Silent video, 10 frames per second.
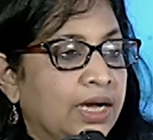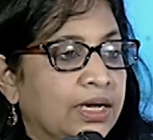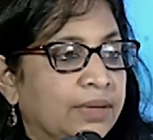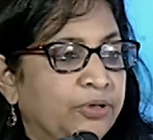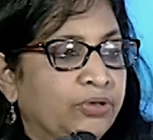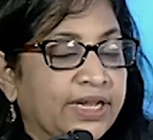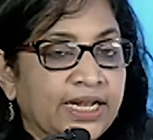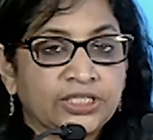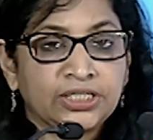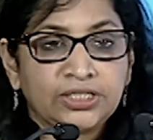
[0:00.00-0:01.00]

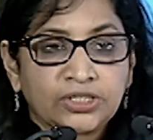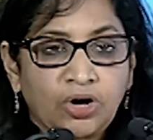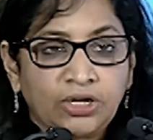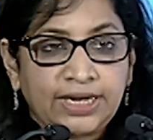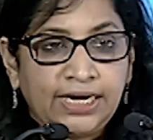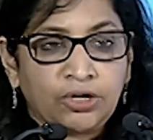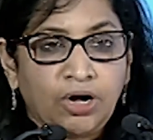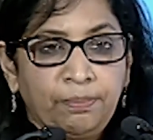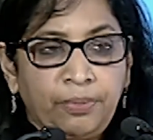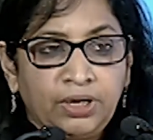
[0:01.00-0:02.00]
communications or
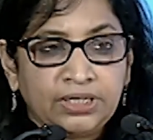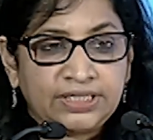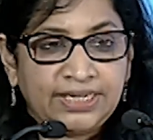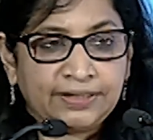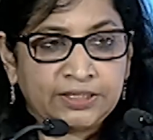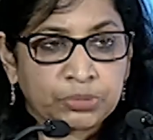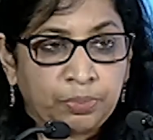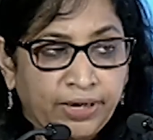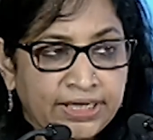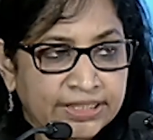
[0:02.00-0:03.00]
telecom policy at this
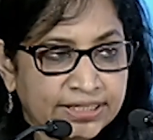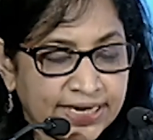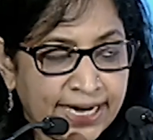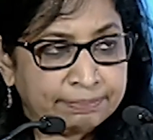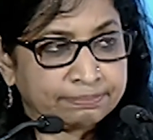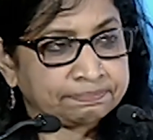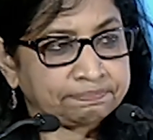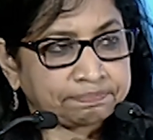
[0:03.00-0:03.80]
point in time?